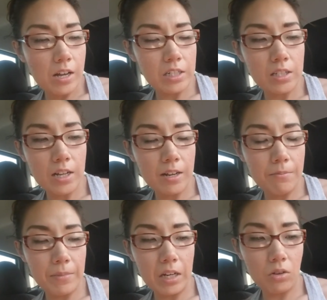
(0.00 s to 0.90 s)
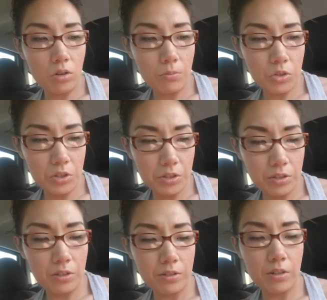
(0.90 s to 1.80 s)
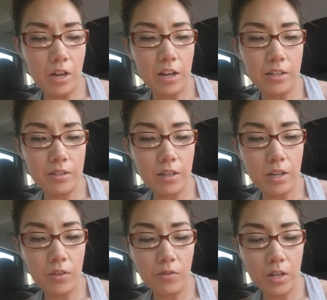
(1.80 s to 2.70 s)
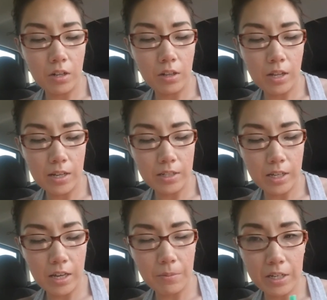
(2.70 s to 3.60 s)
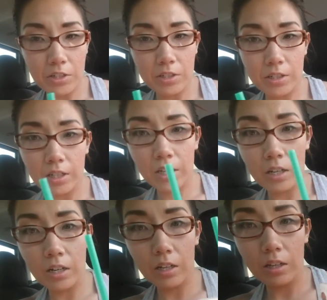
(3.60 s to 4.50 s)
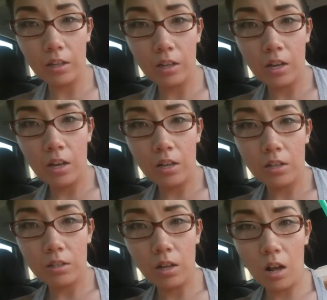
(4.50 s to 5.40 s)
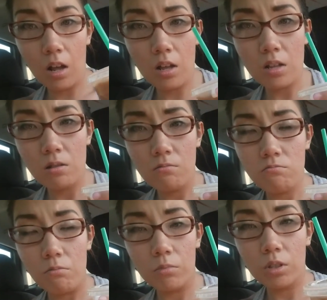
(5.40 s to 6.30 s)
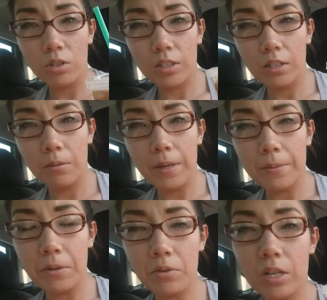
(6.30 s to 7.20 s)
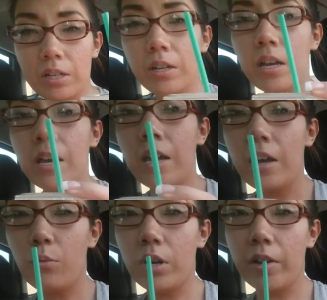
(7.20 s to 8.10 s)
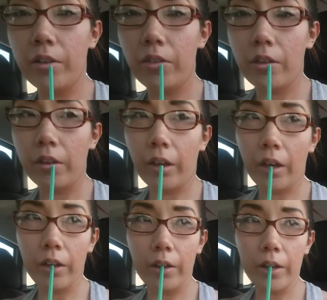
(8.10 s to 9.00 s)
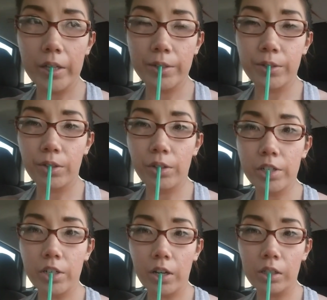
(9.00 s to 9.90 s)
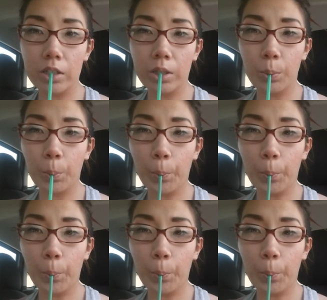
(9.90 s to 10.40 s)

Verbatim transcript: I just got my normal uh, skinny vanilla latte, but I just did a uh, tall, just a little baby one, with uh, three shots.